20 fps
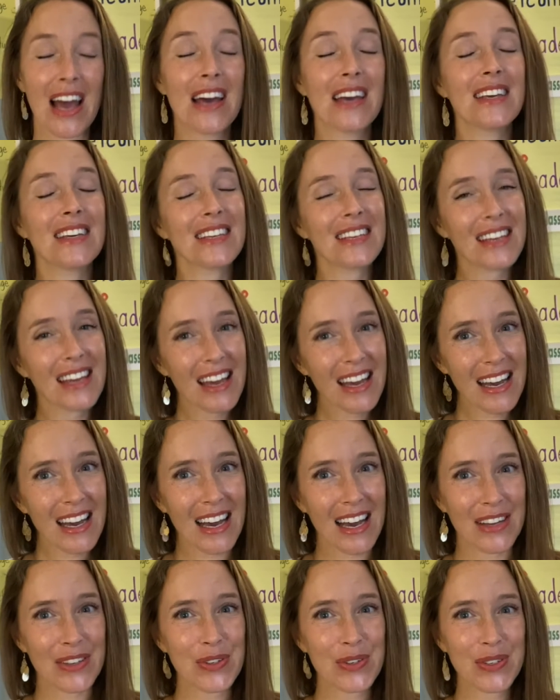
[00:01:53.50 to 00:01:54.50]
Yeah,
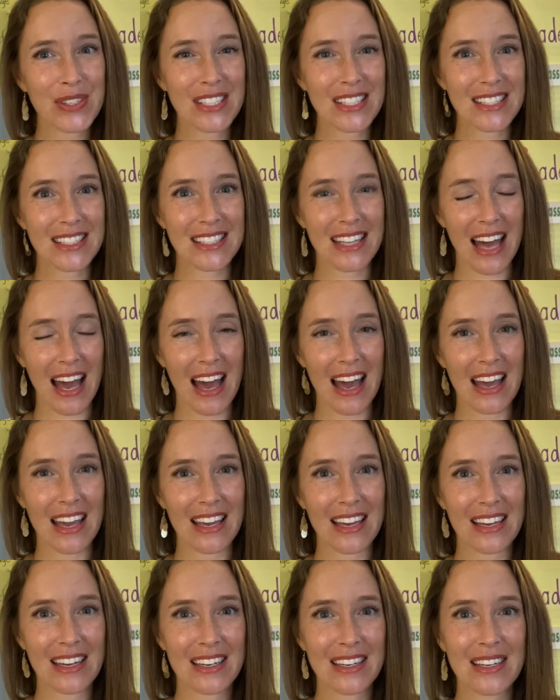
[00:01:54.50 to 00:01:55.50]
you could
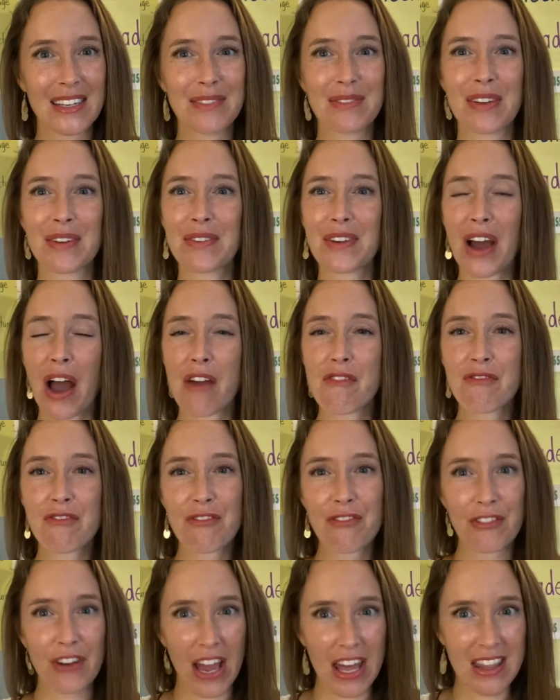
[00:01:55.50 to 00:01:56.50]
say, maybe I'm
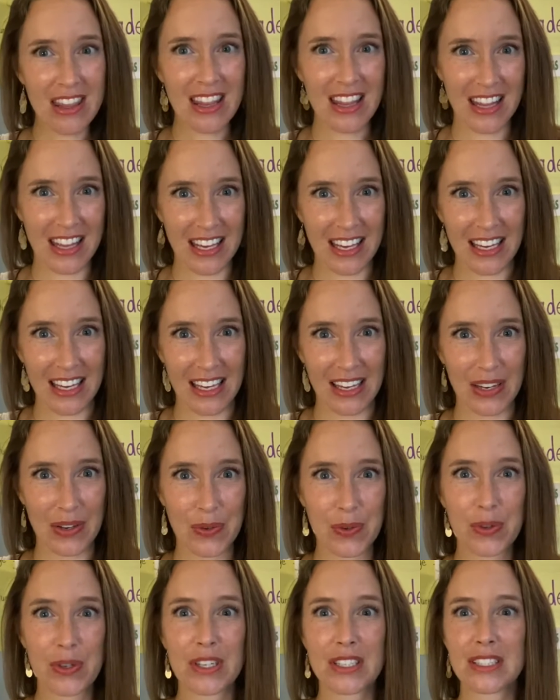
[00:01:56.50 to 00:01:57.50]
friendly,
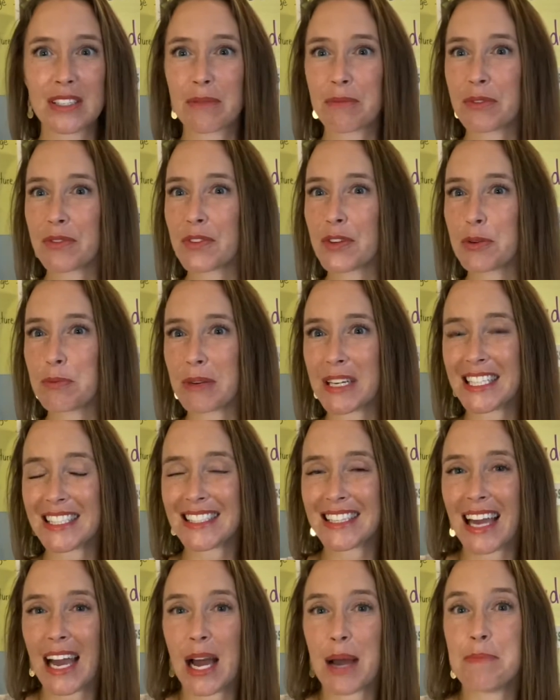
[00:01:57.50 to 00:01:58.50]
or some of you might say
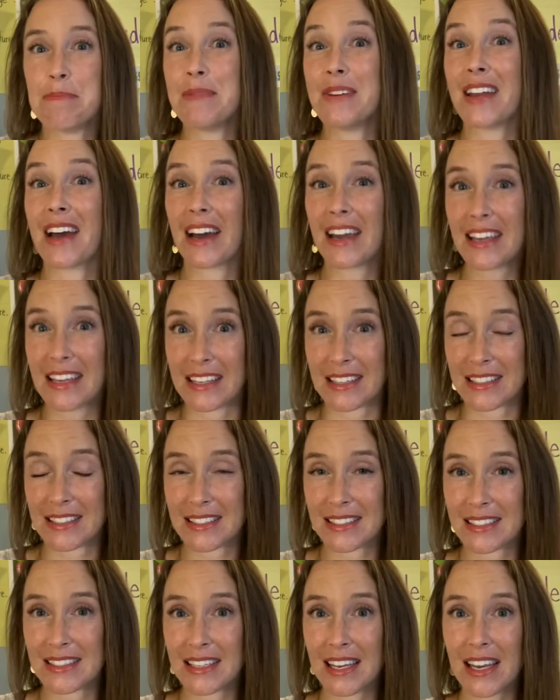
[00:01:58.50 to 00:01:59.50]
I'm
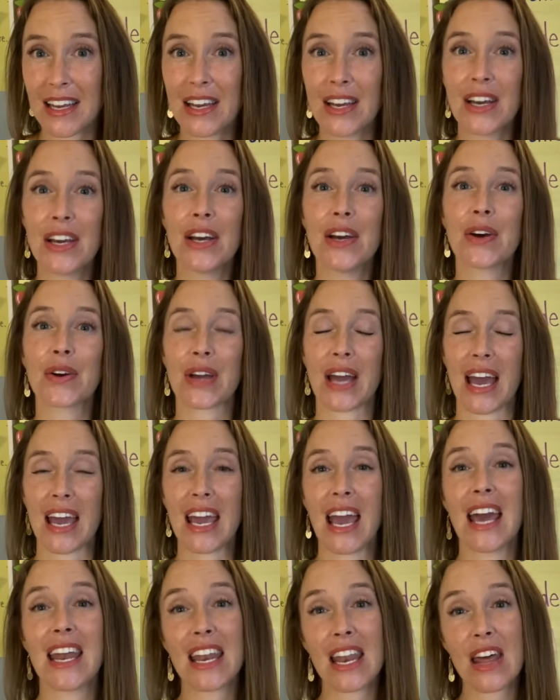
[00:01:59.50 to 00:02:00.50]
nice. Okay,
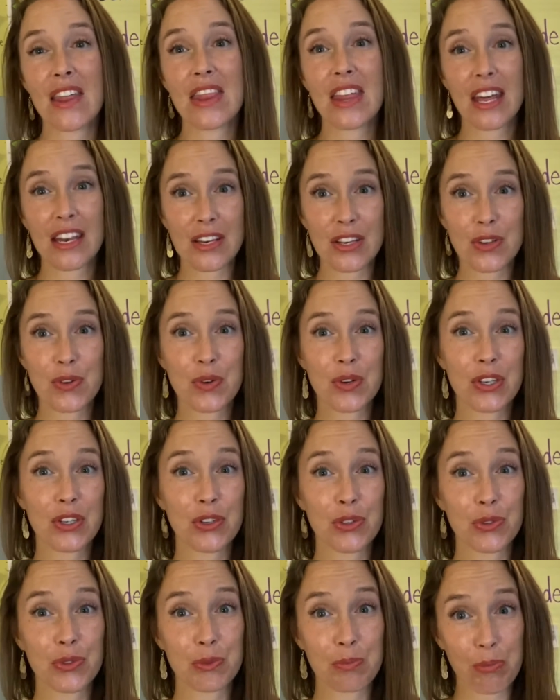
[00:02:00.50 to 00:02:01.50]
and then you could
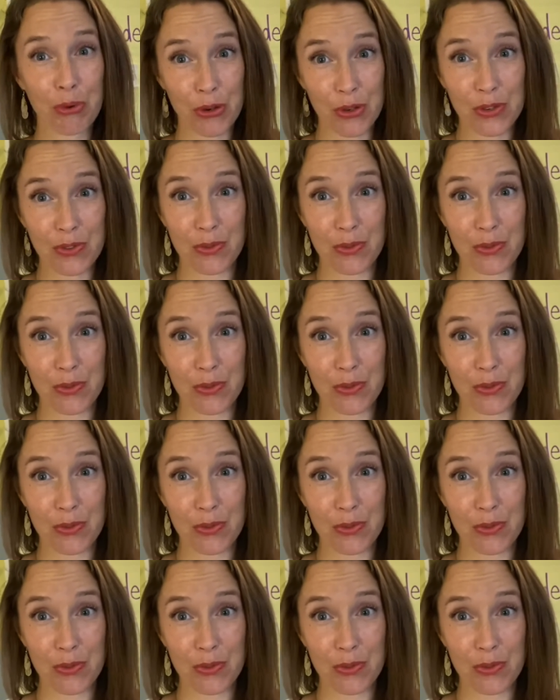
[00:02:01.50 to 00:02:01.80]
use proof.